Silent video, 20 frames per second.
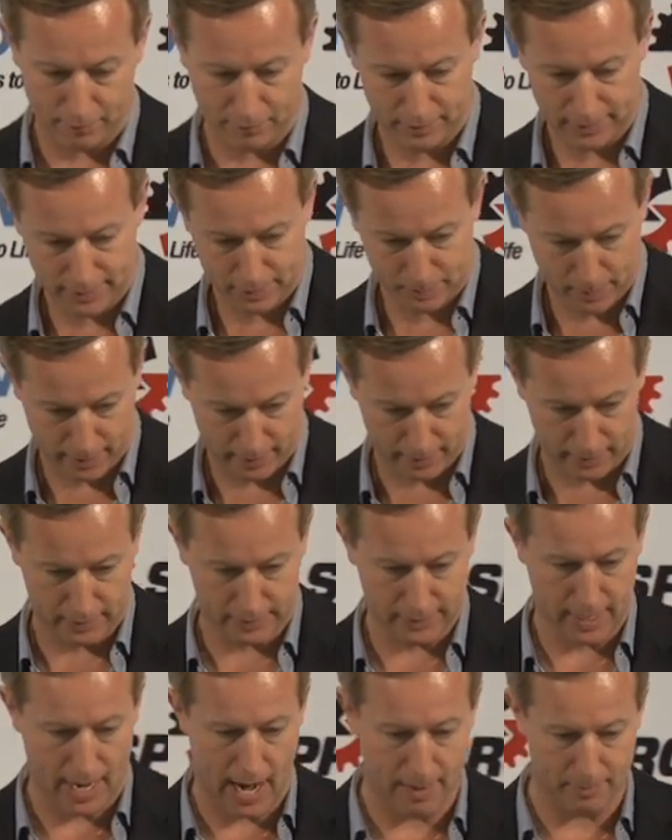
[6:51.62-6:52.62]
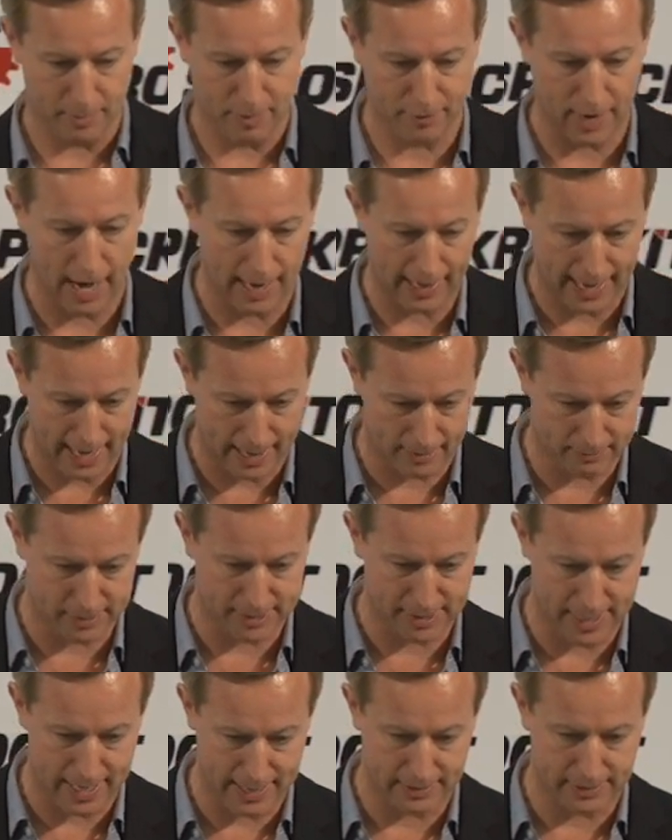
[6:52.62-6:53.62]
for this period of time, you've got
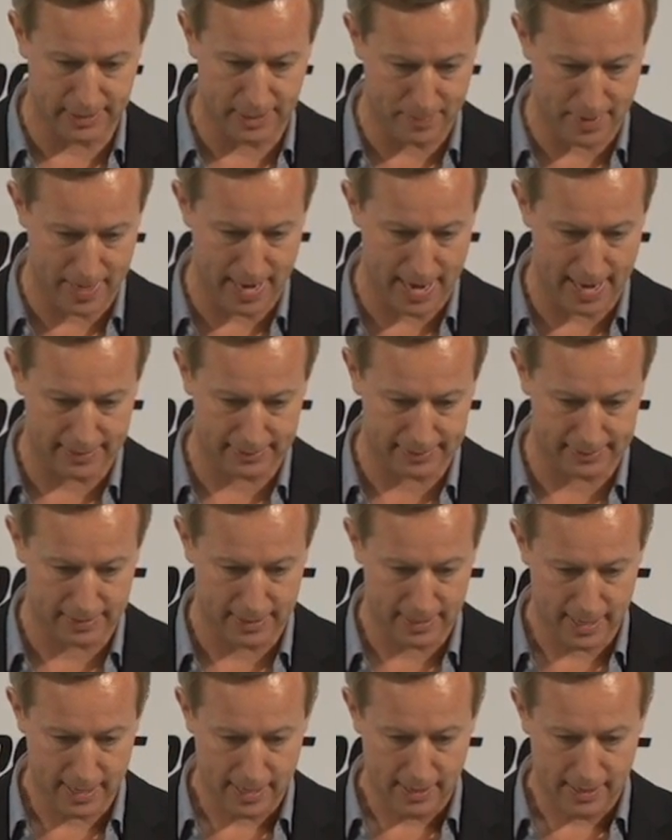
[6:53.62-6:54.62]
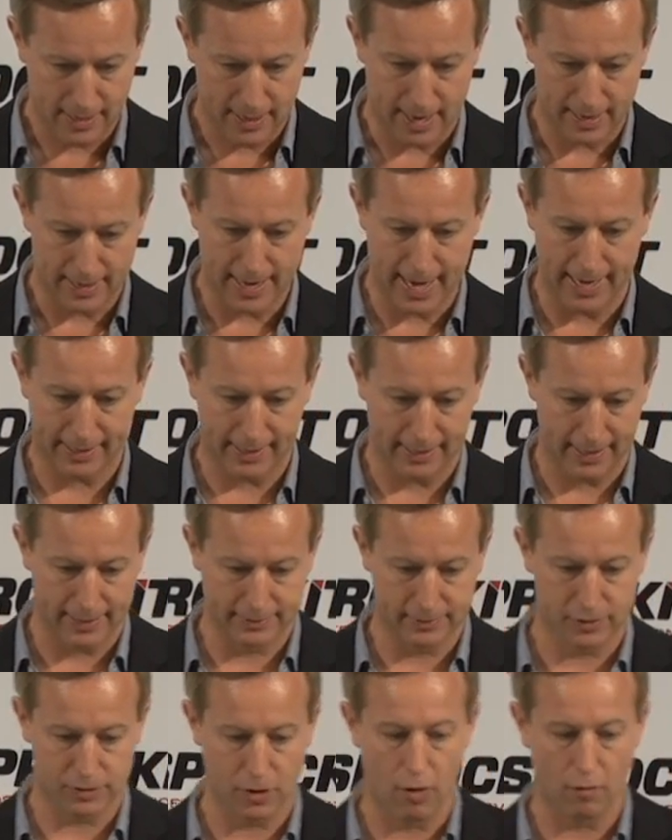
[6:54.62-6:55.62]
AMC, TBS, Nick,
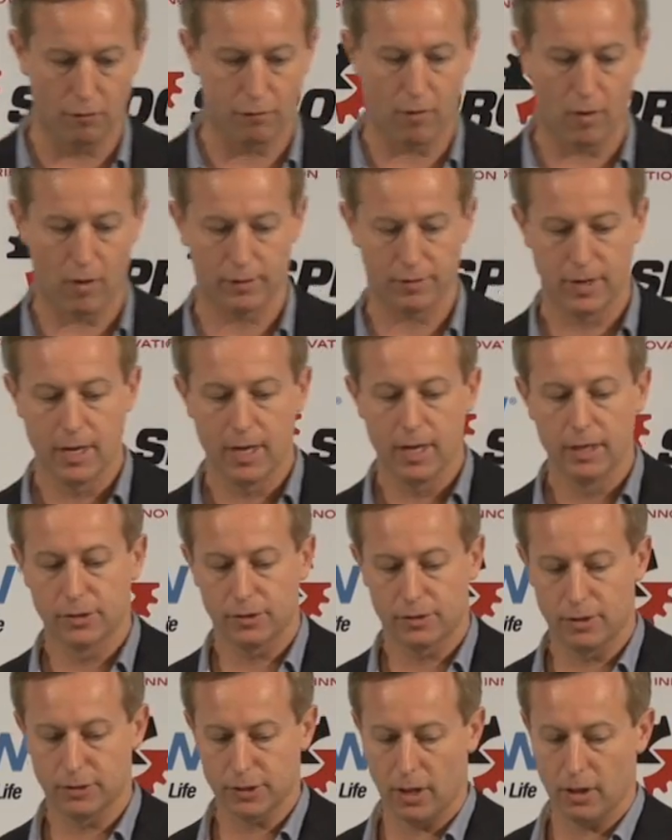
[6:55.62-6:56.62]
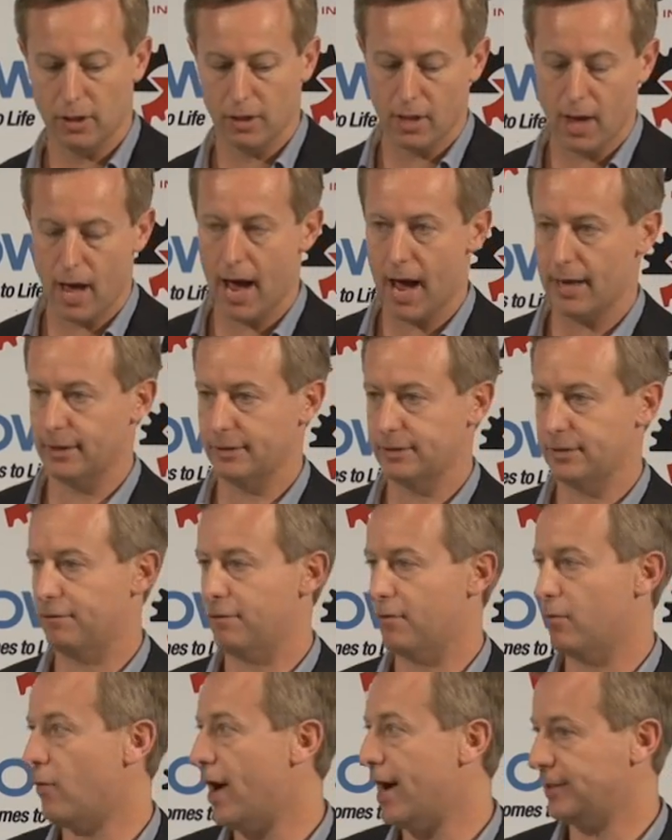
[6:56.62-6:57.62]
and so forth. So there's a lot of
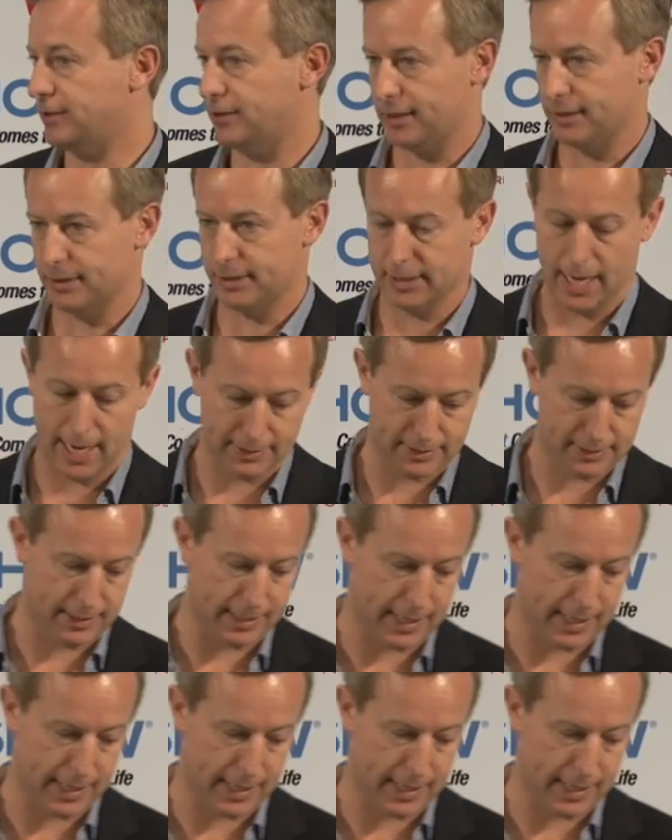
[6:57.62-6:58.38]
different ways you can slice and